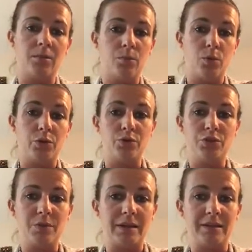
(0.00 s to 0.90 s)
what you're
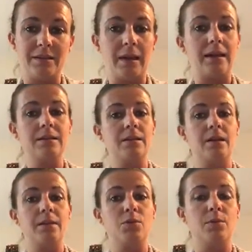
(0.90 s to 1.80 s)
doing in the
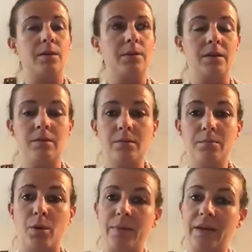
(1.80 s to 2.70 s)
daytime. You might be
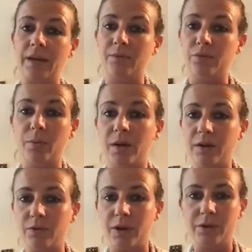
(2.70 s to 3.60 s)
popping out for a
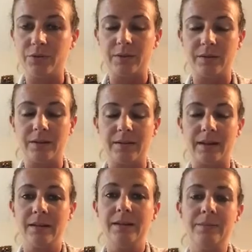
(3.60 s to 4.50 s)
bike ride or something like
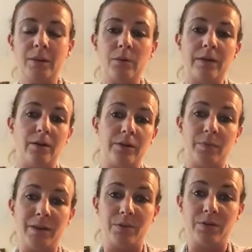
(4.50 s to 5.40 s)
that, where other
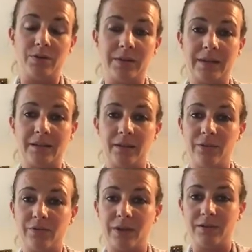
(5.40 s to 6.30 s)
people are doing their
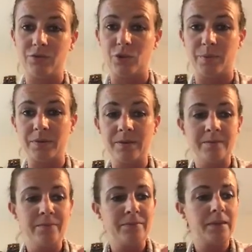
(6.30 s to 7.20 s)
9-to-5 jobs.
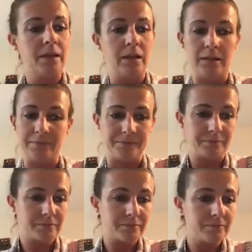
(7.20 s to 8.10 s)

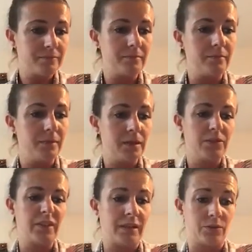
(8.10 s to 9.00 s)

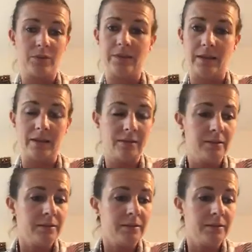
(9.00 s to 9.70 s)
So that sort of thing.